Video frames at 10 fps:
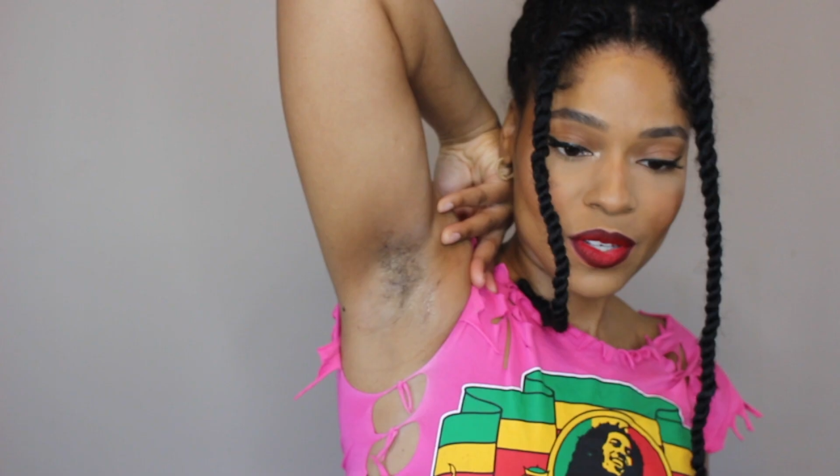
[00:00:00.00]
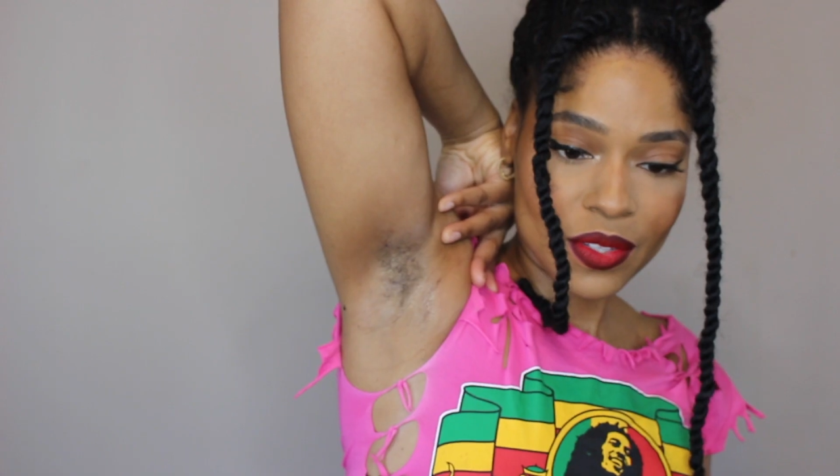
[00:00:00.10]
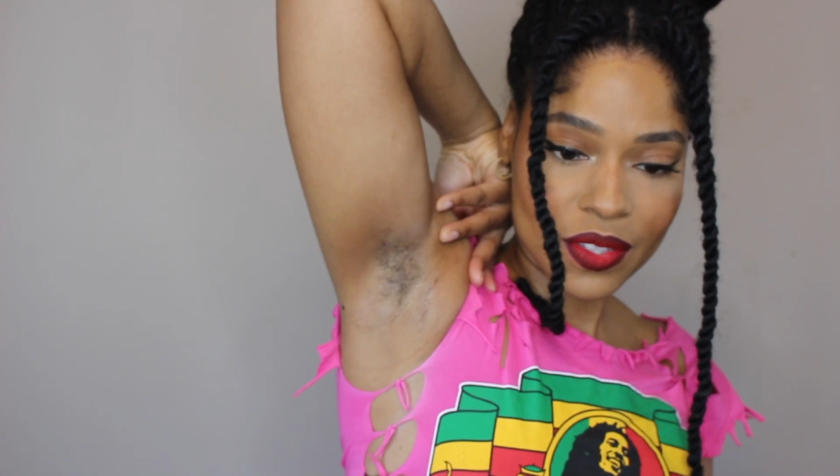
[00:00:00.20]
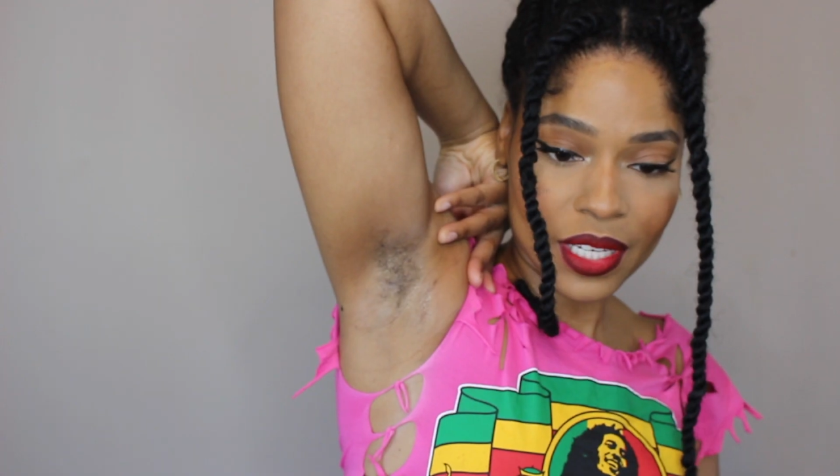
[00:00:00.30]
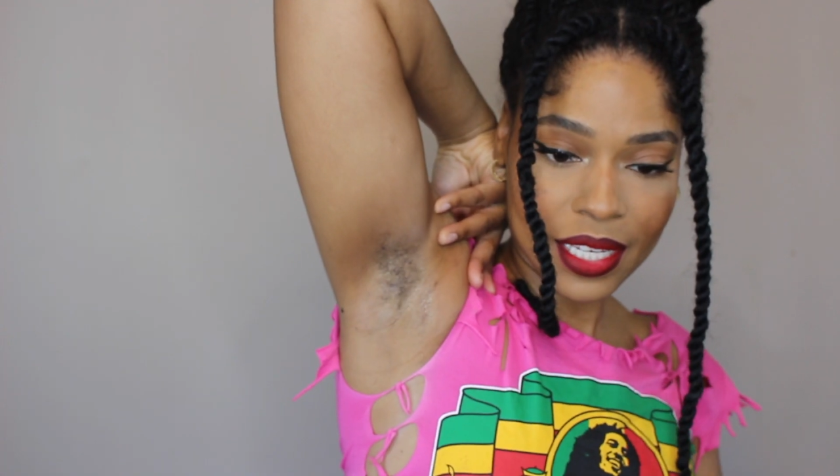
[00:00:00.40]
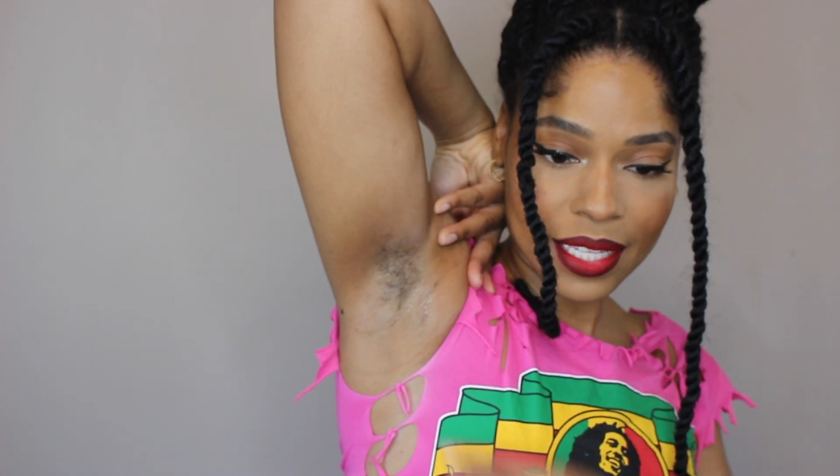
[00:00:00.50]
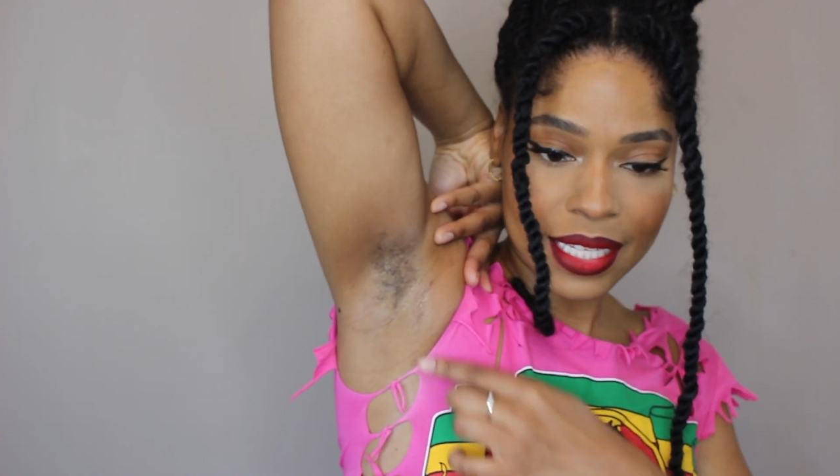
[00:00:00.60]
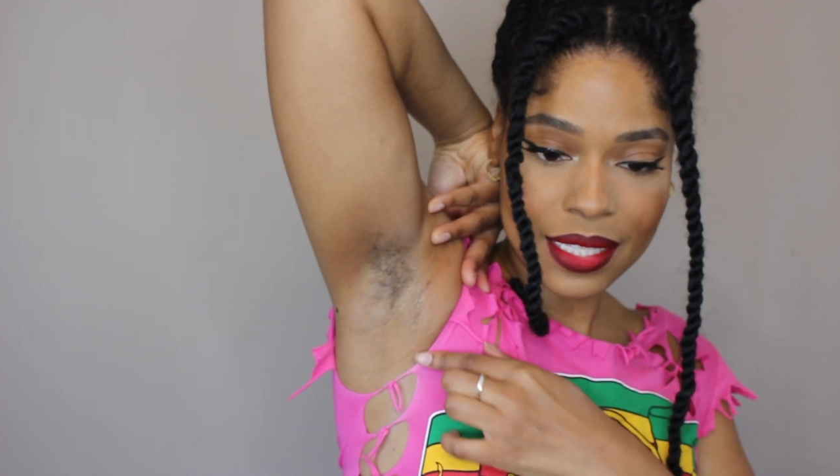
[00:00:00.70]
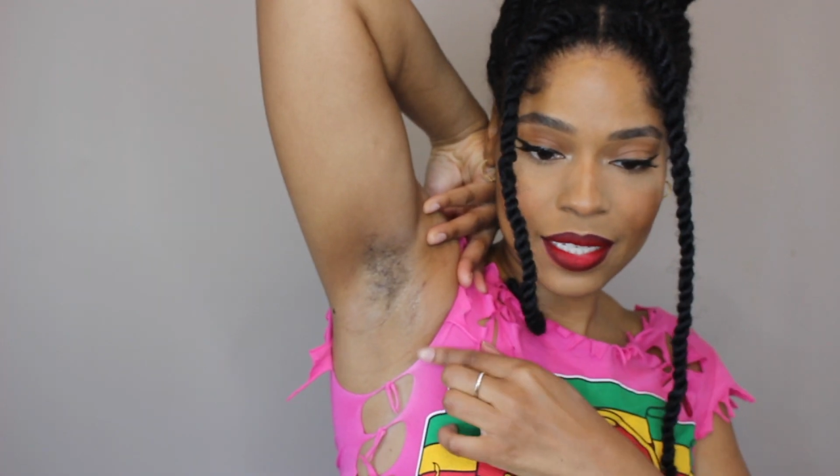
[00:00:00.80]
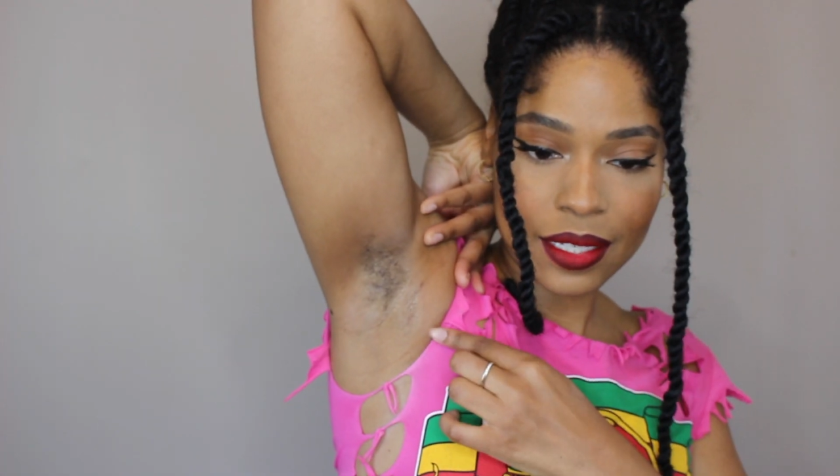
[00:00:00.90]
So yeah,
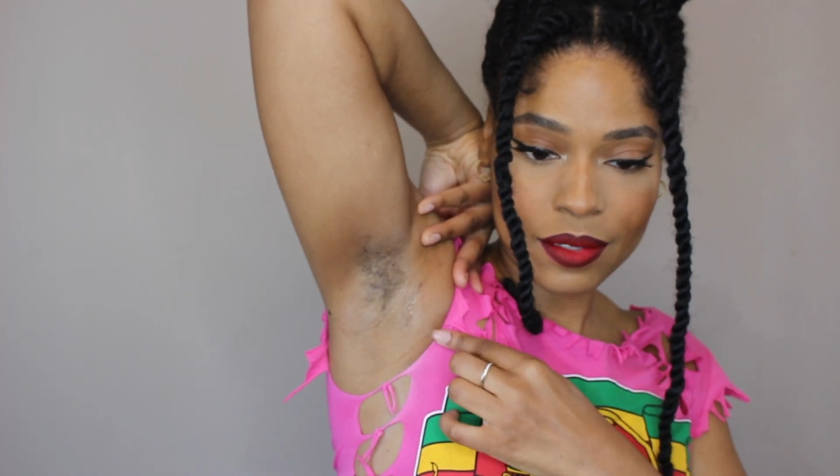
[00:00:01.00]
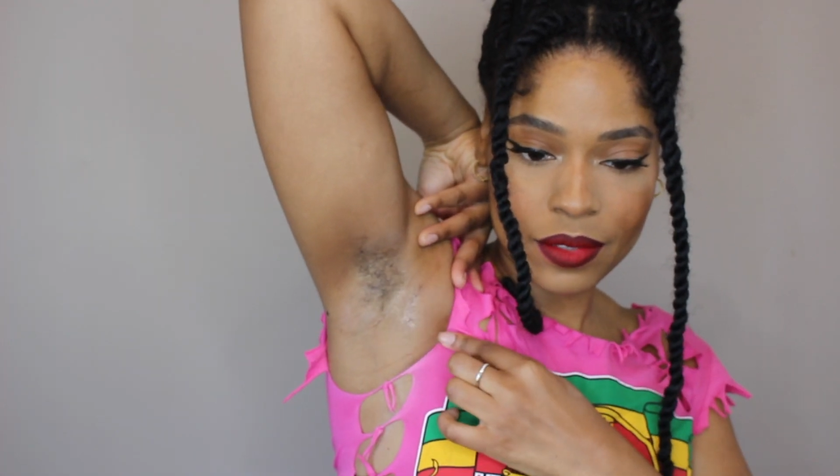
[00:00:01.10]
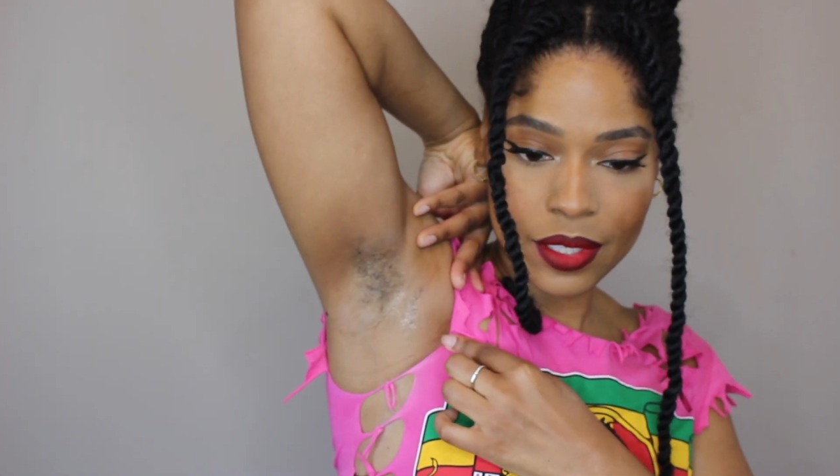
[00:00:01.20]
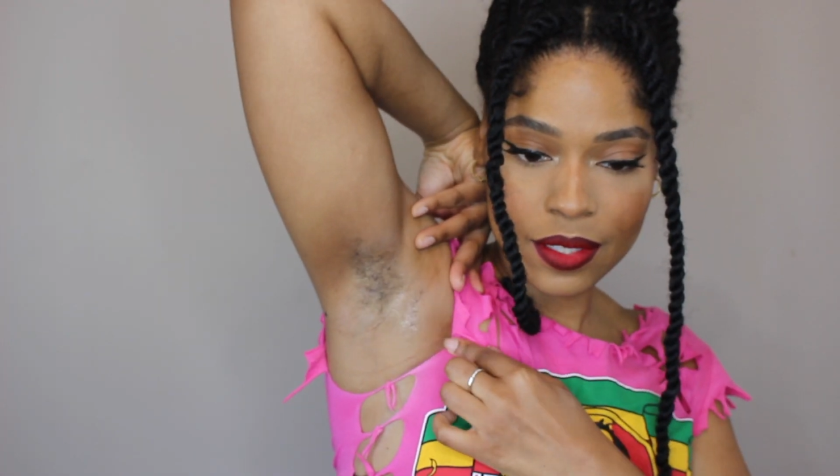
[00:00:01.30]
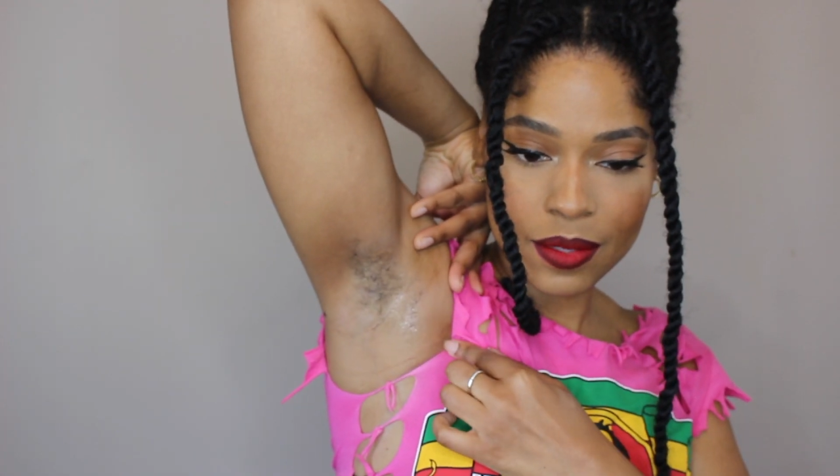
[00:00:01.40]
that's looking real